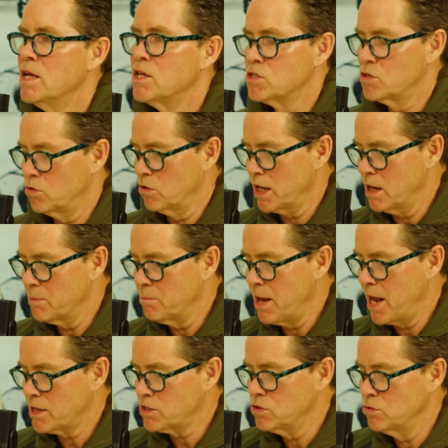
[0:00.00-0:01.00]
So again,
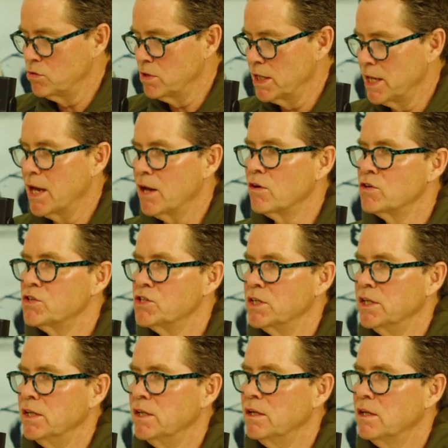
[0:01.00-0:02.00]
back to the
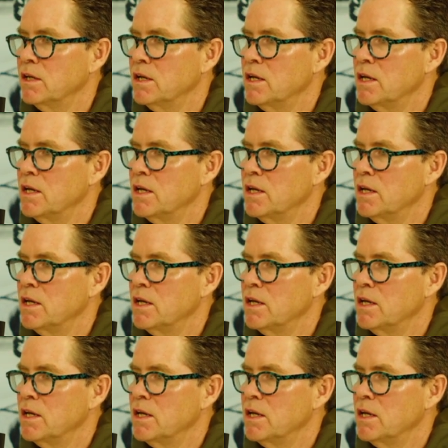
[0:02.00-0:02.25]
energy